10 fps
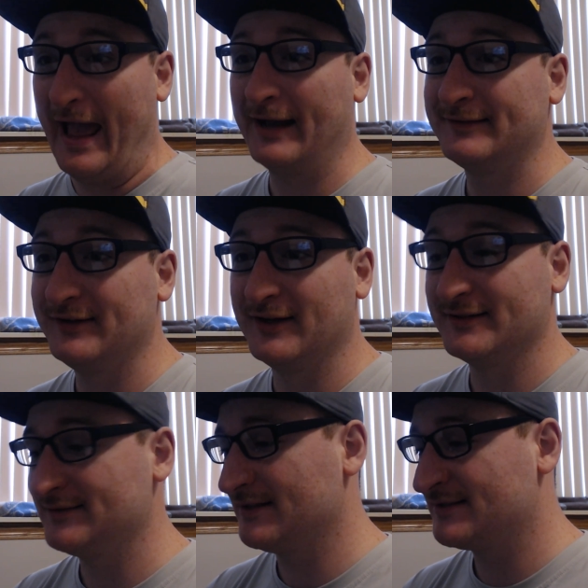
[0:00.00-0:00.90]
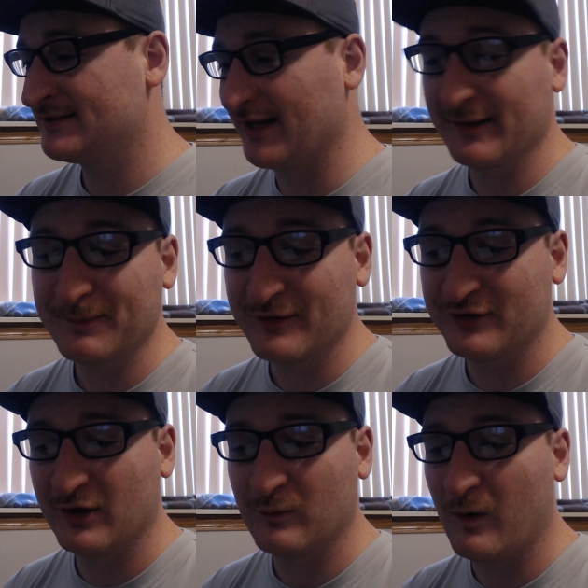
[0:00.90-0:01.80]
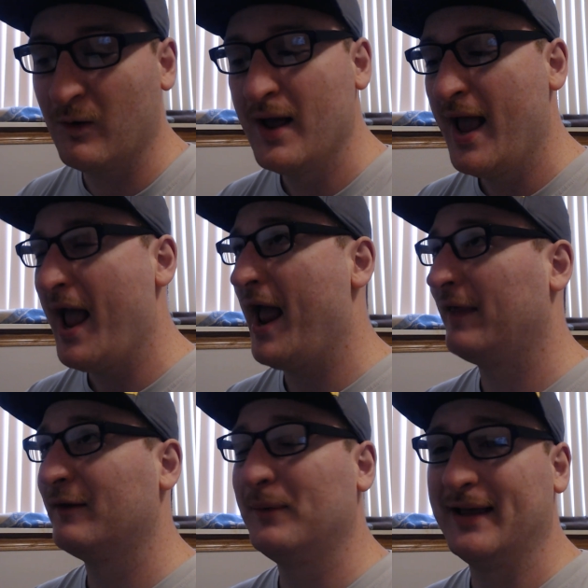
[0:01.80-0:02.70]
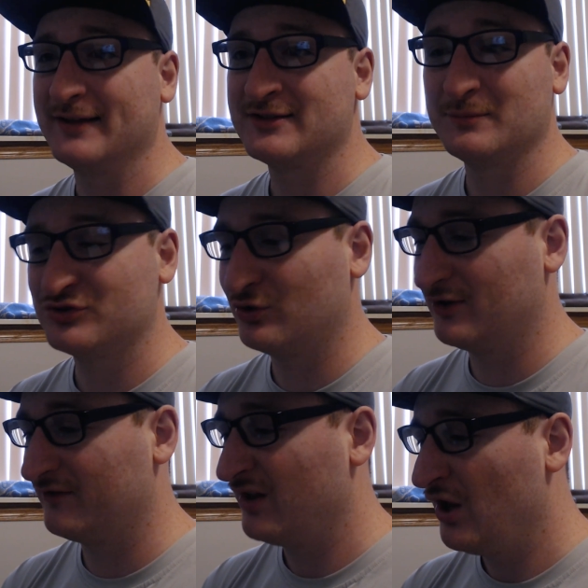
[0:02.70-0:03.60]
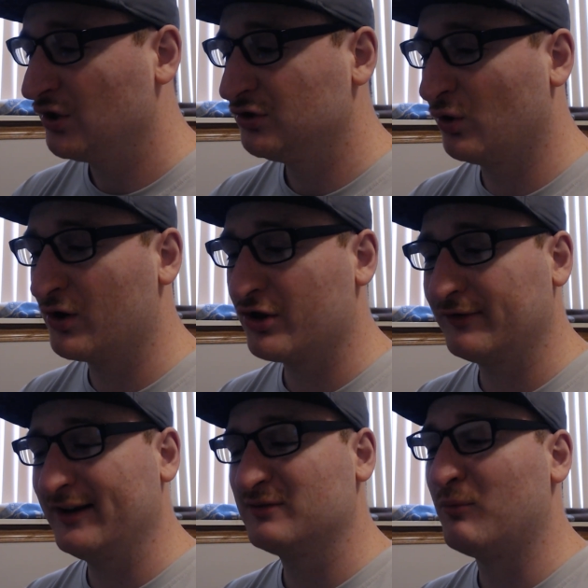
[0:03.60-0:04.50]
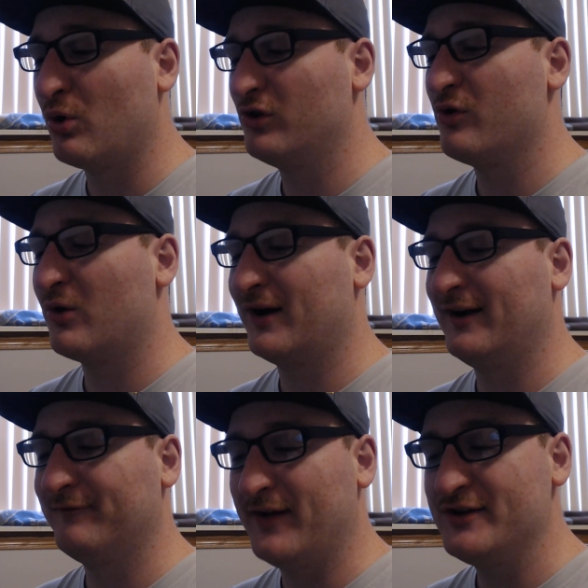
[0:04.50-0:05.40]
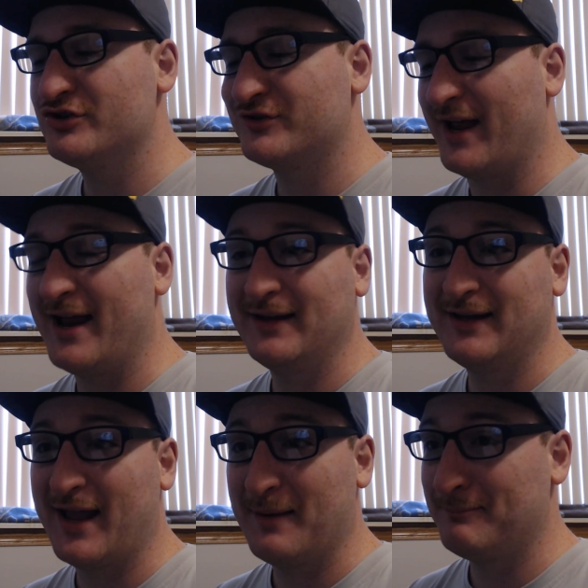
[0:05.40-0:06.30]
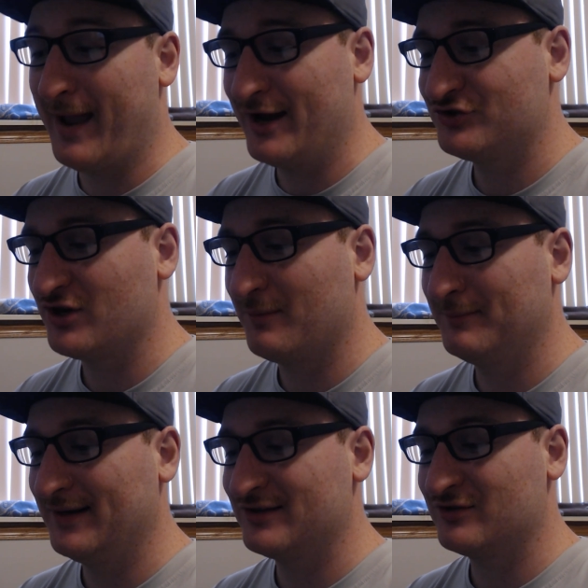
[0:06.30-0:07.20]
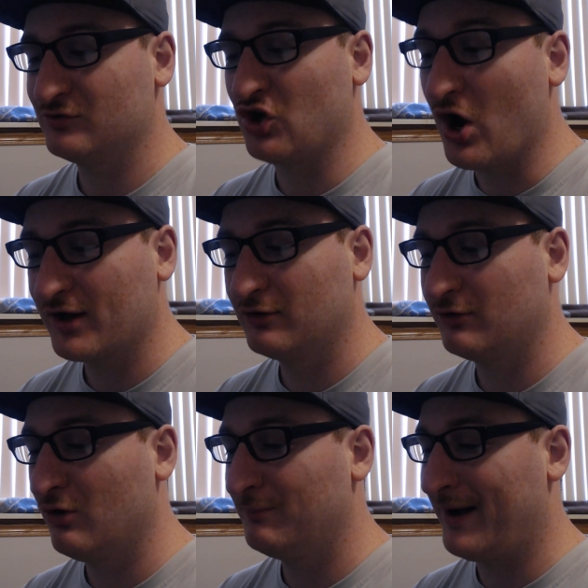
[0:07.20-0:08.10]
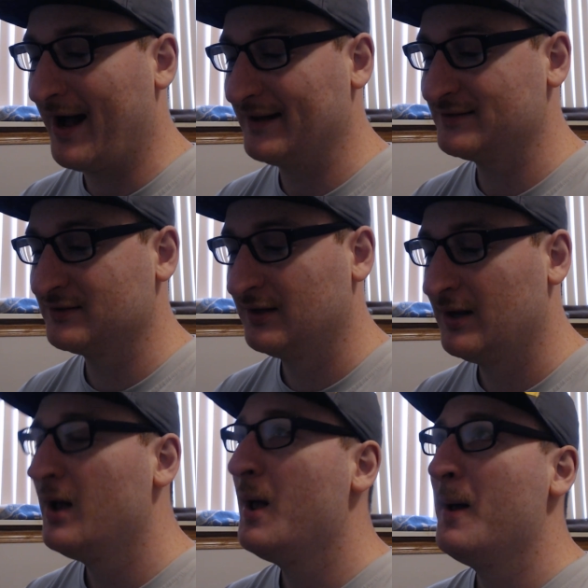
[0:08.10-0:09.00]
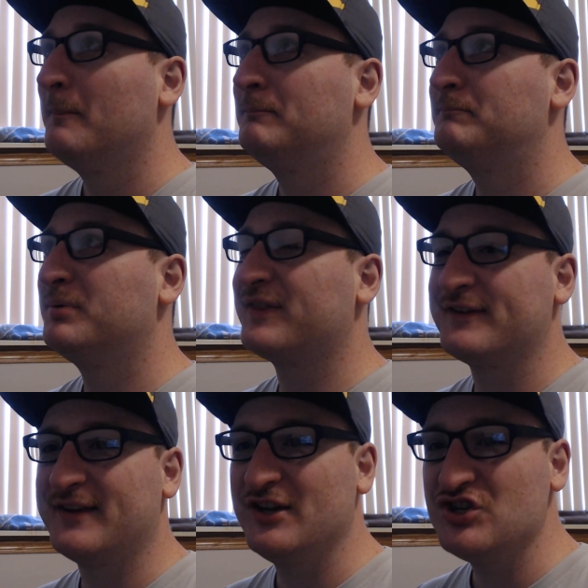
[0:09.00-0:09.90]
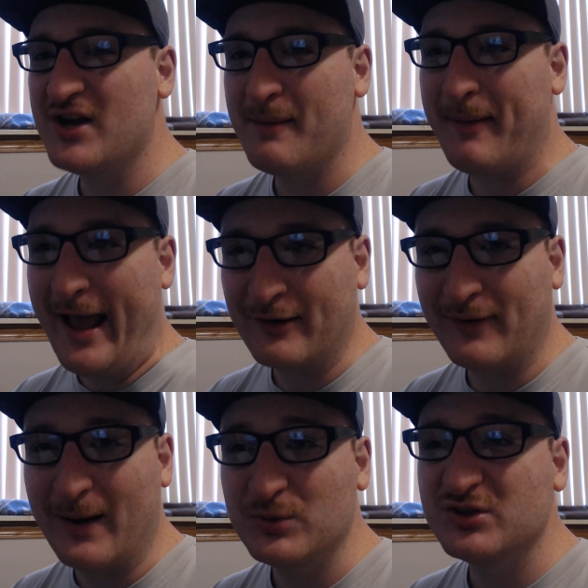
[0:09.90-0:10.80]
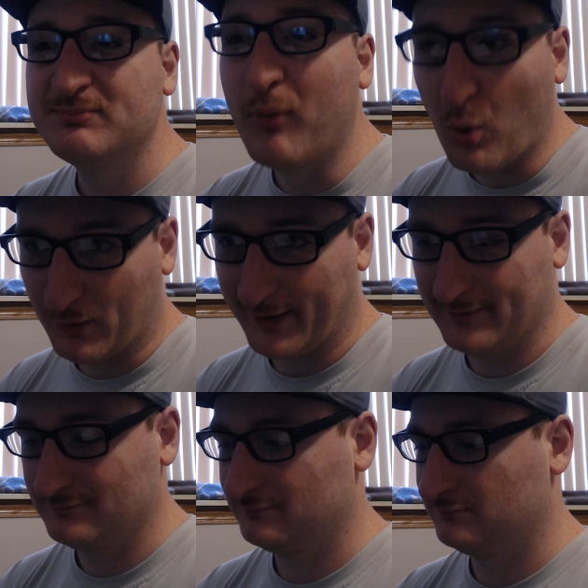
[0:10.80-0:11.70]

act does is set up the sequel, and then we get some sort of Lord of the Rings Mordor and Avengers Endgame mashup meets talking robots. But the CGI background is boring.